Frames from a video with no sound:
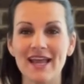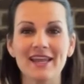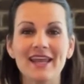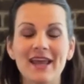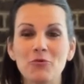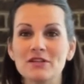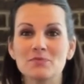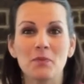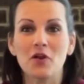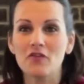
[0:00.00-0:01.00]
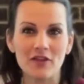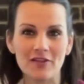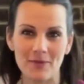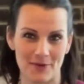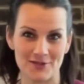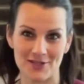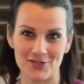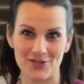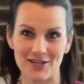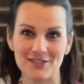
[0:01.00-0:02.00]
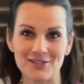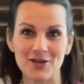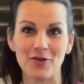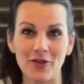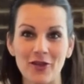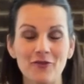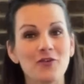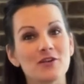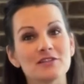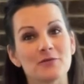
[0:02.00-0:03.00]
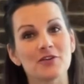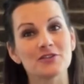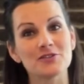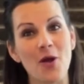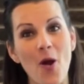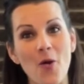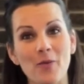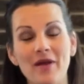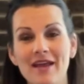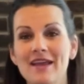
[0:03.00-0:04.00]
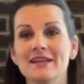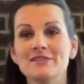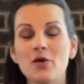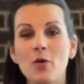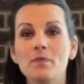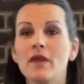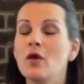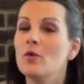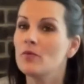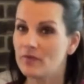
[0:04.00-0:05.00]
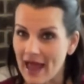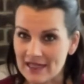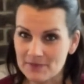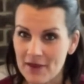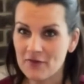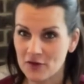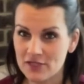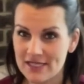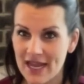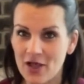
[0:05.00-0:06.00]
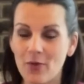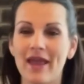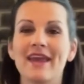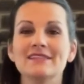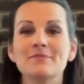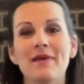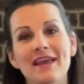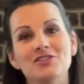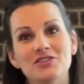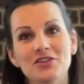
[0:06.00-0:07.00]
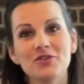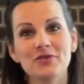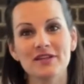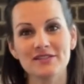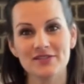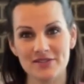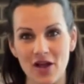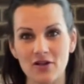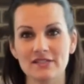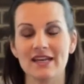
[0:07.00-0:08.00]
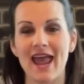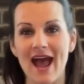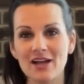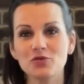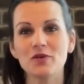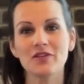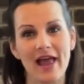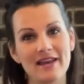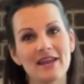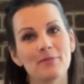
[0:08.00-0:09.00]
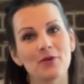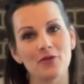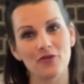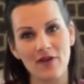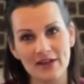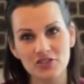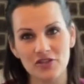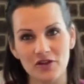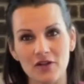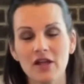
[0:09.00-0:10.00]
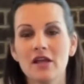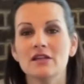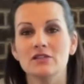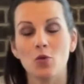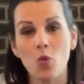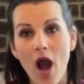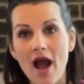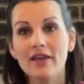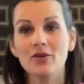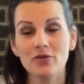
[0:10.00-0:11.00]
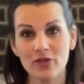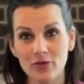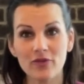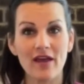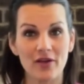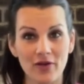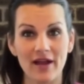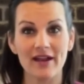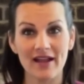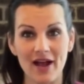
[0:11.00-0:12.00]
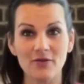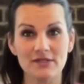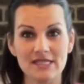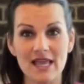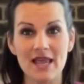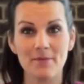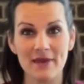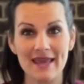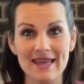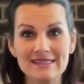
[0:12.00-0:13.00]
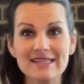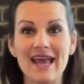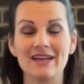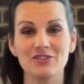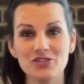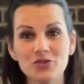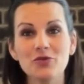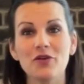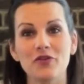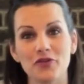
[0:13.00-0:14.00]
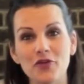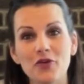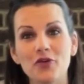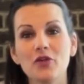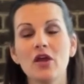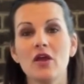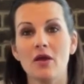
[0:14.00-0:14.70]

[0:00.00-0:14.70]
and he was perfectly positioned to start looking for his first home. So that's my first takeaway, is make sure you consult an actual lending professional to walk you through that credit counseling piece and do a full